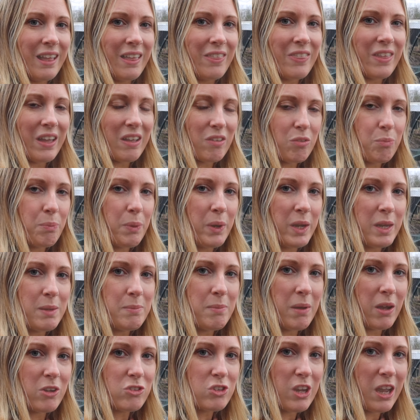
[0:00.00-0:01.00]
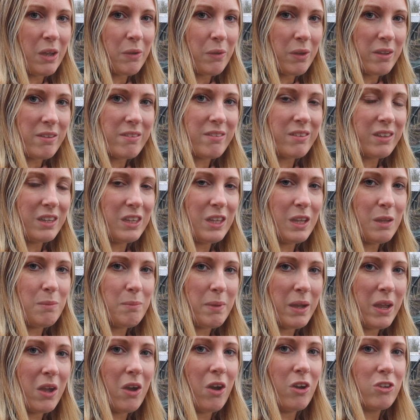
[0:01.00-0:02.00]
That's pretty much how I secure
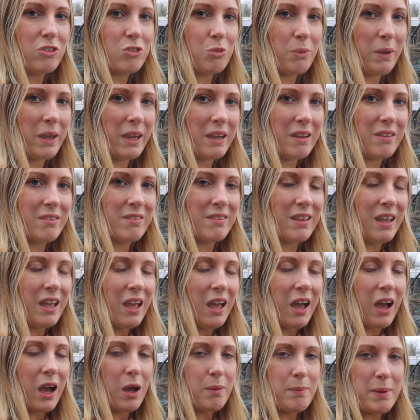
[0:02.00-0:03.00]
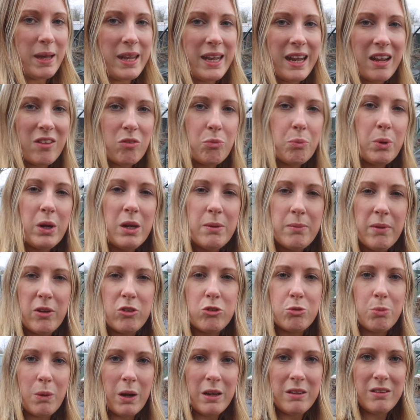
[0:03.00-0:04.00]
my archways, and that's pretty
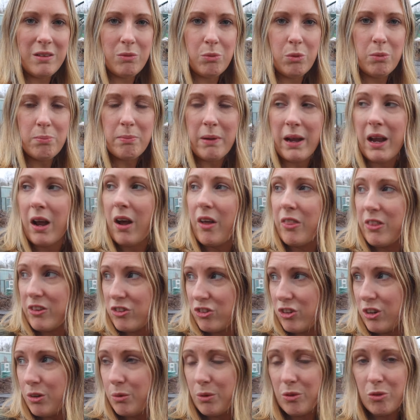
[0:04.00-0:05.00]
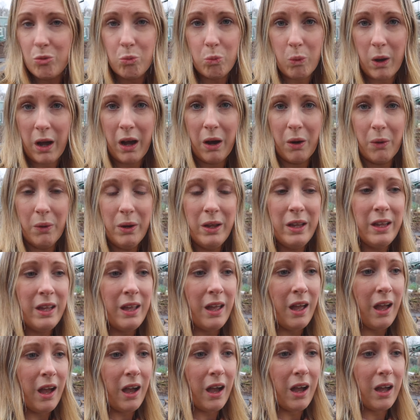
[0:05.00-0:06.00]
much what I did with my other two as well,
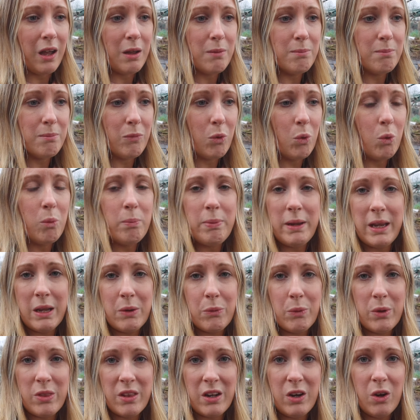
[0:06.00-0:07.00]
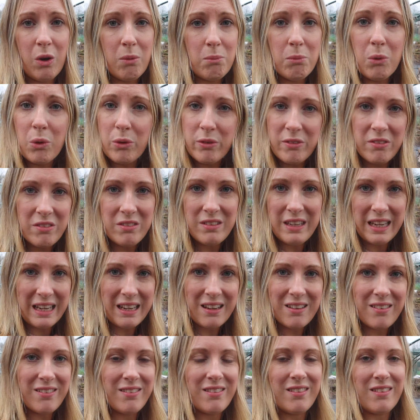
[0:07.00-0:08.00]
albeit with a lot more
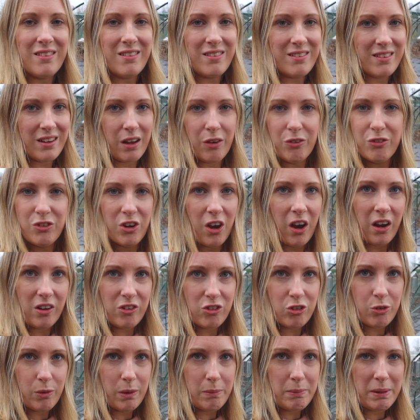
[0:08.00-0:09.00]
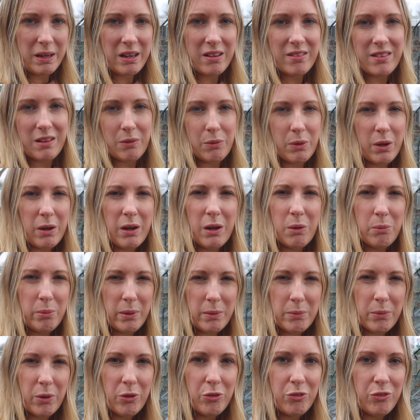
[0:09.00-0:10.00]
sticks and stuff tied to it because they were a little
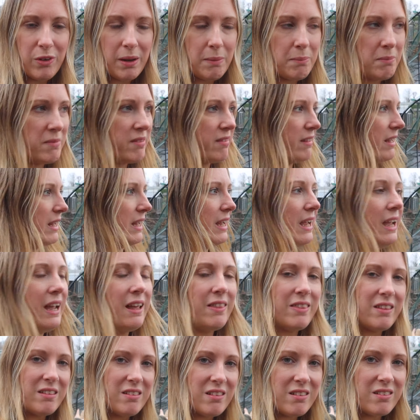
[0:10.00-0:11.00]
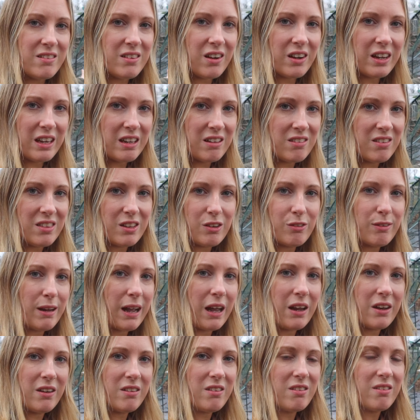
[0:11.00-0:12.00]
bit more flimsy. This is dug into the
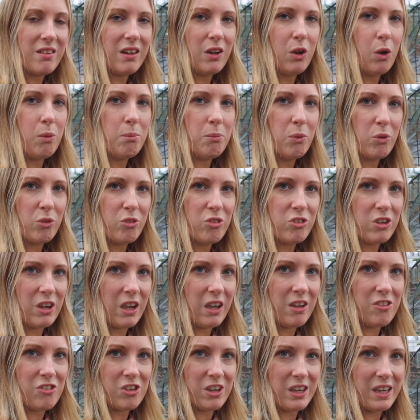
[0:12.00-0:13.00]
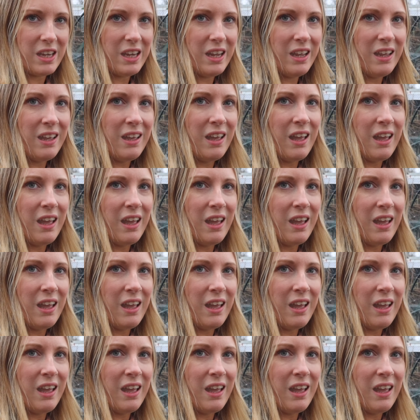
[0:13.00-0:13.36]
ground, this is a lot more sturdy.